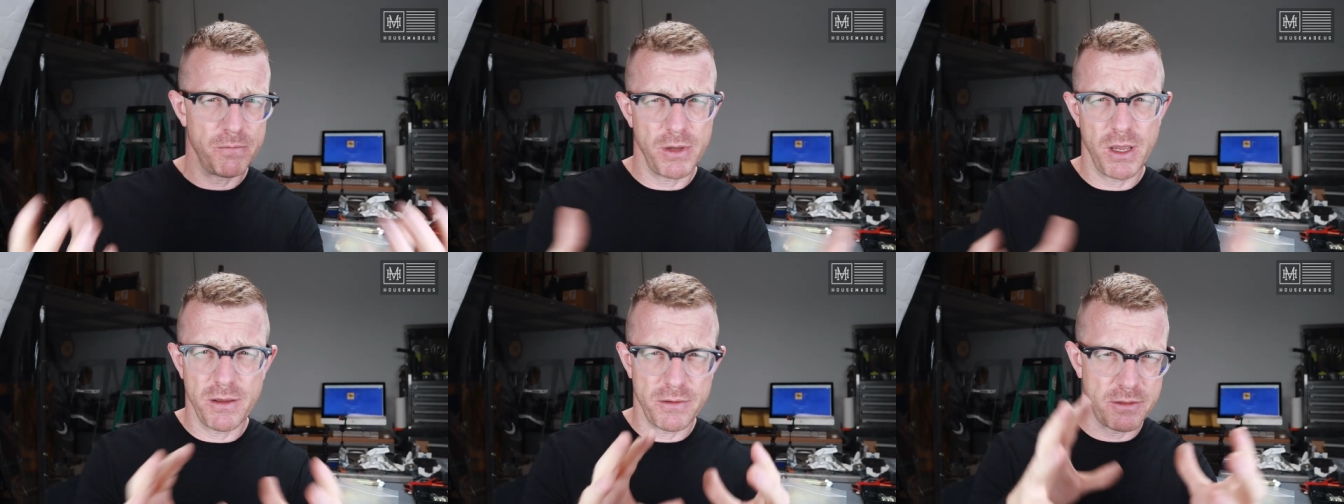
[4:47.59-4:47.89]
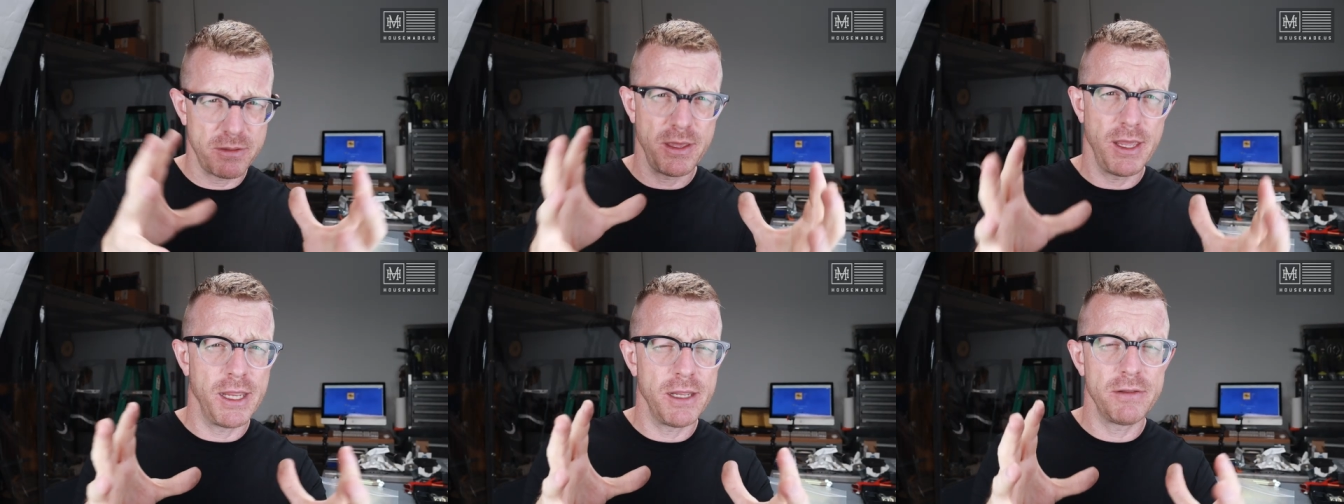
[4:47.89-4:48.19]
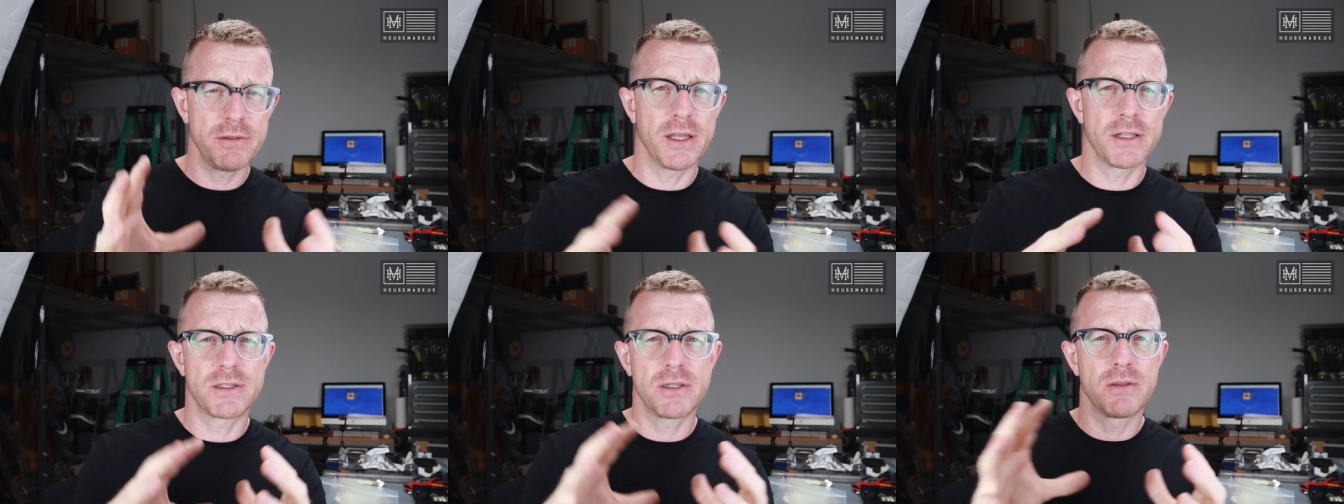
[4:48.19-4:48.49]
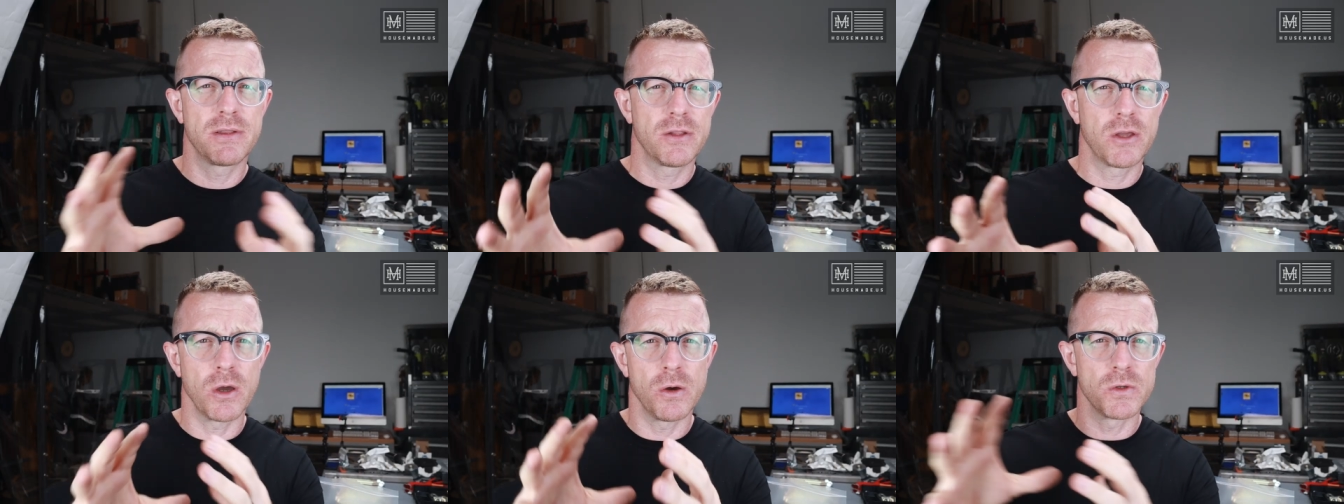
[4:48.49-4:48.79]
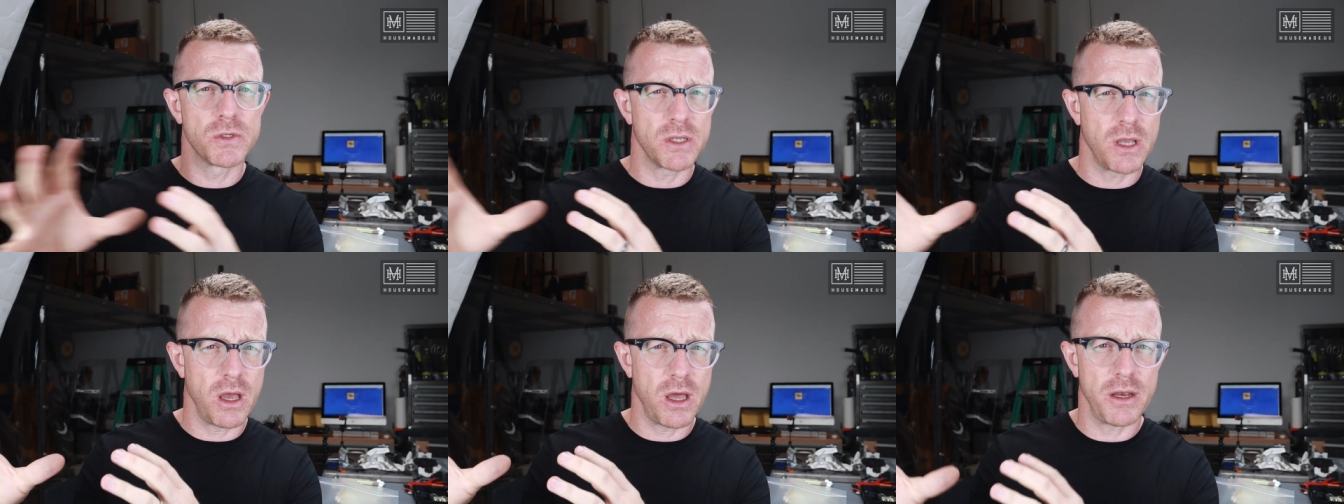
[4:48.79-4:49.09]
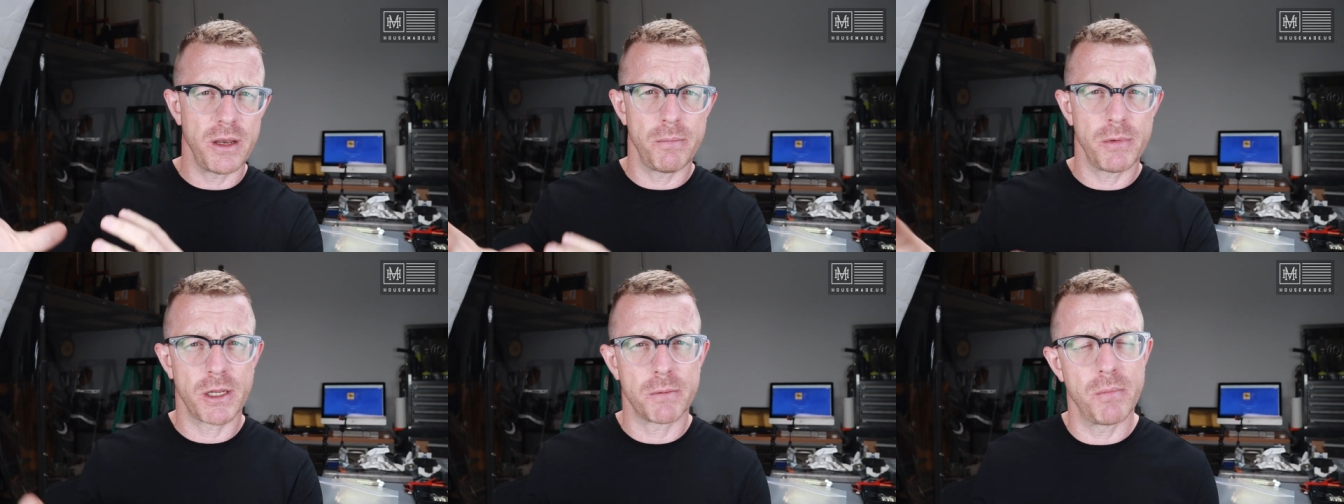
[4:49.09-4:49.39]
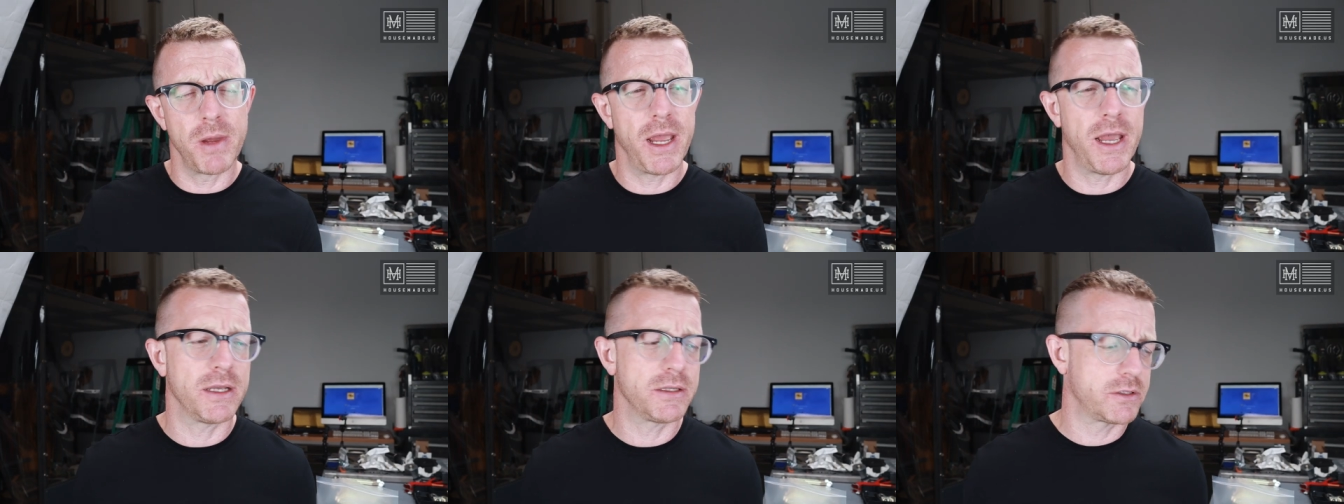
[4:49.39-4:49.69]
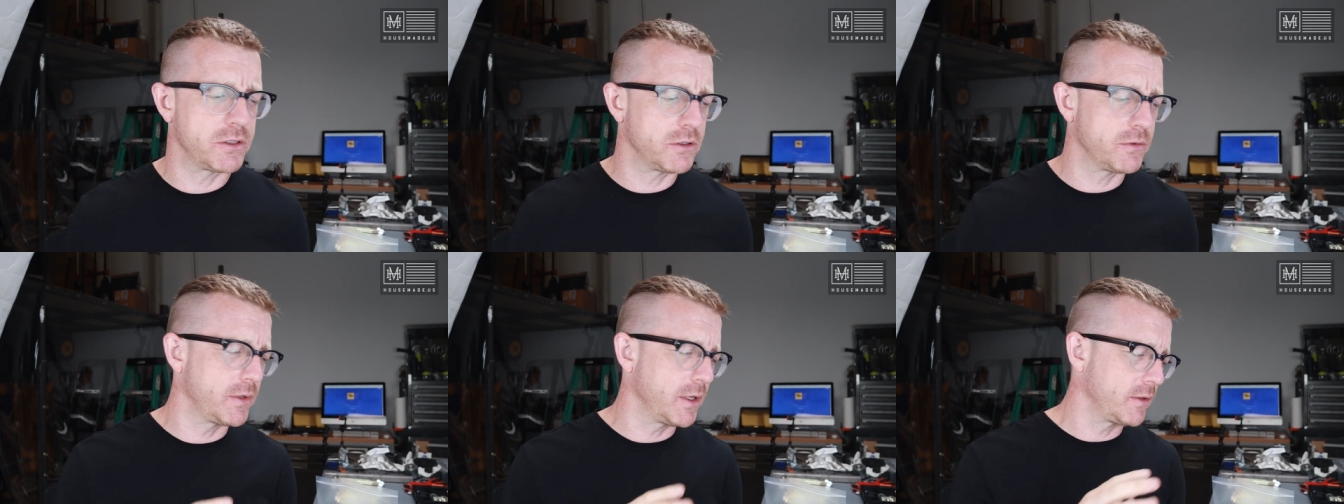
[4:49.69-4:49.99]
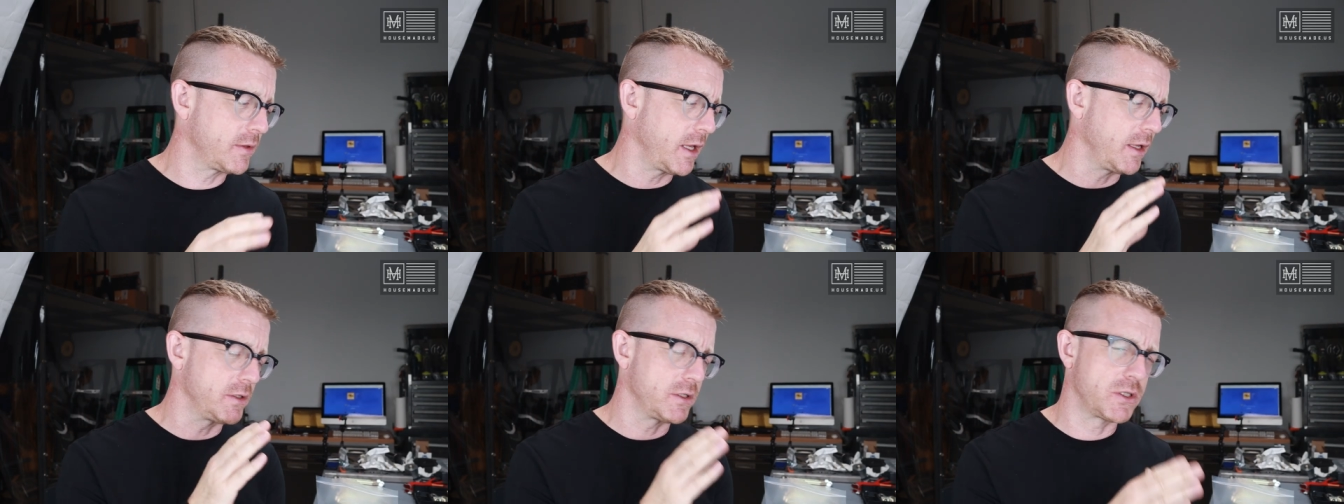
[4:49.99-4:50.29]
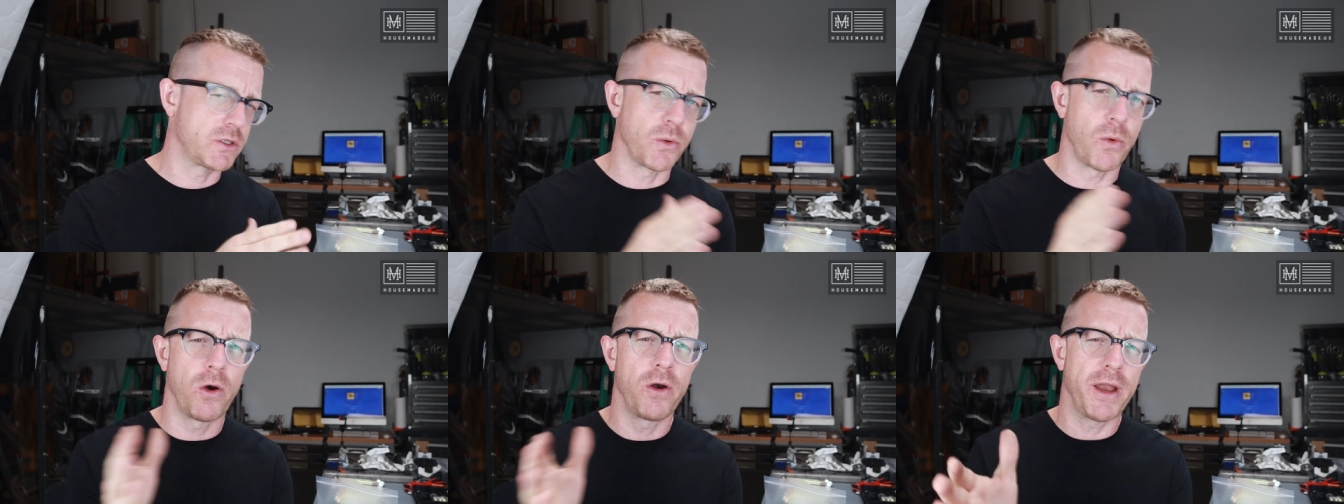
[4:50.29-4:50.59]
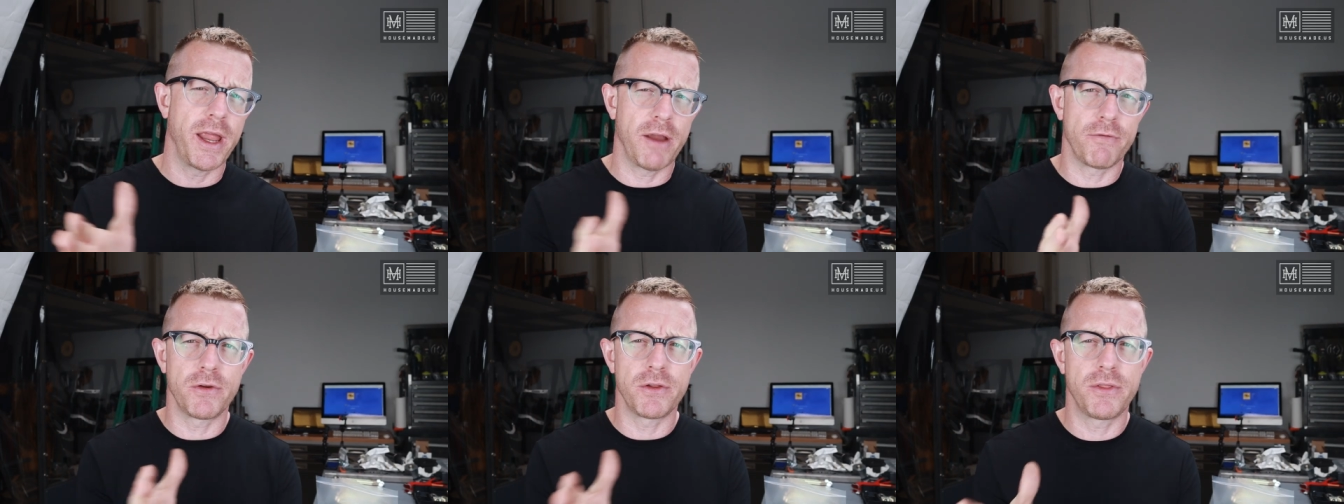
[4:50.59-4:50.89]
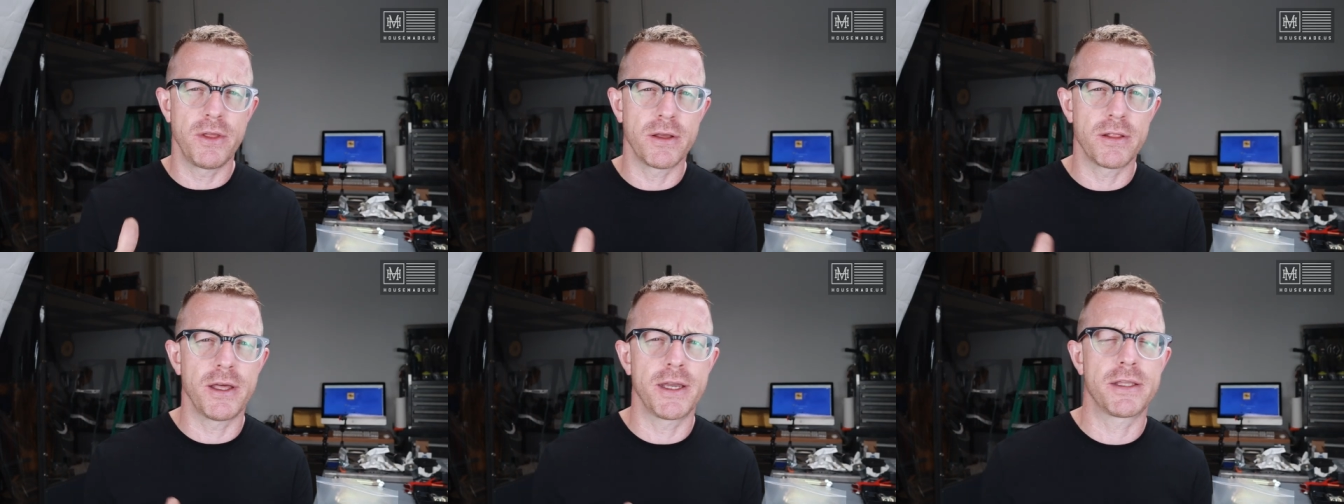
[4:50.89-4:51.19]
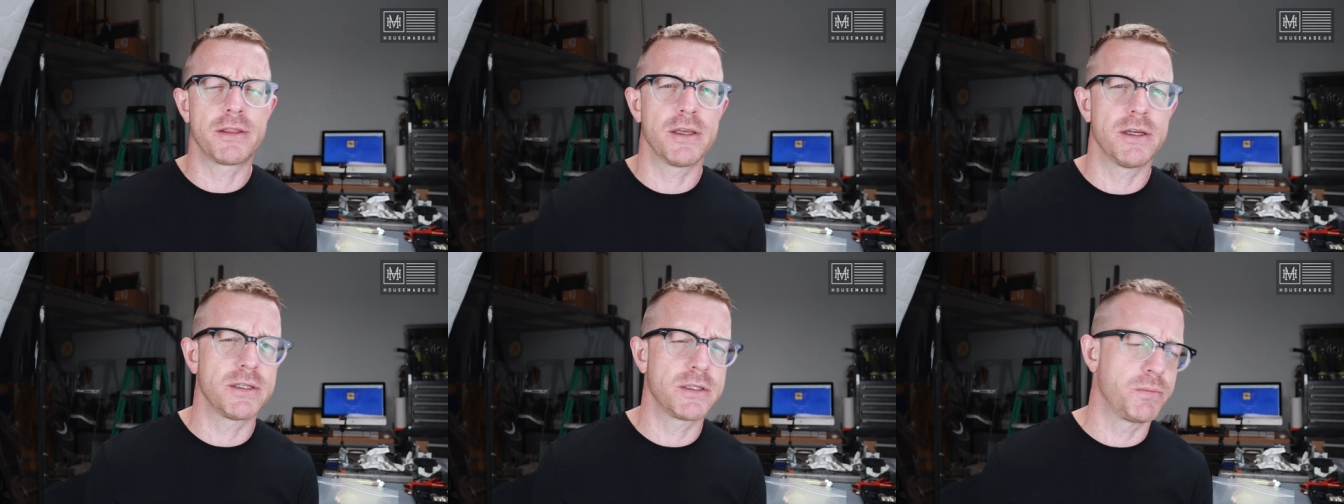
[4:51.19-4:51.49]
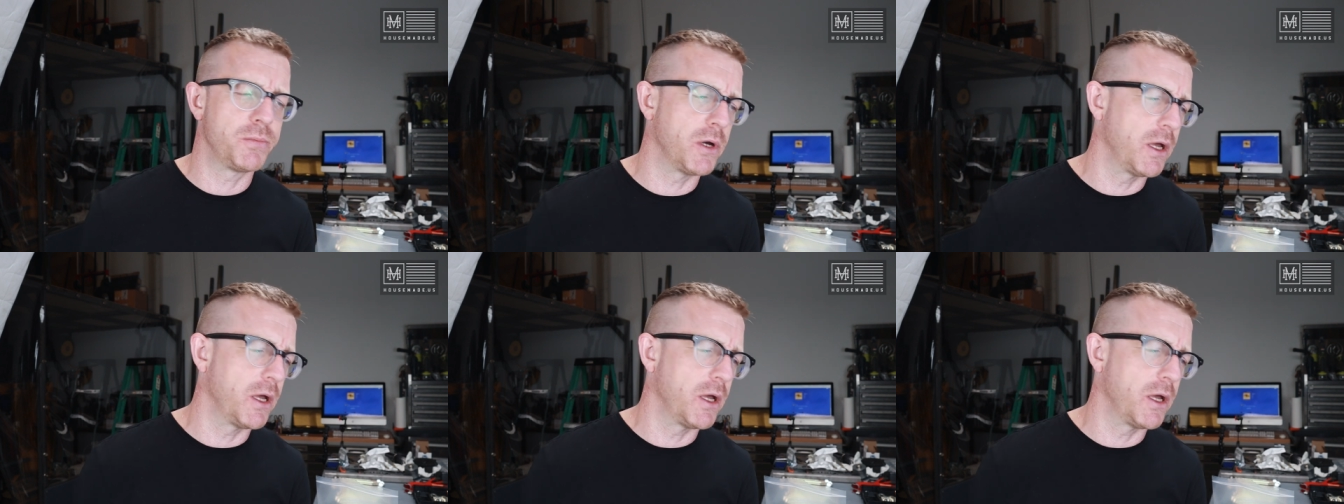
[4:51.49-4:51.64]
uh, thing that goes on at McMaster that they sort everything like this.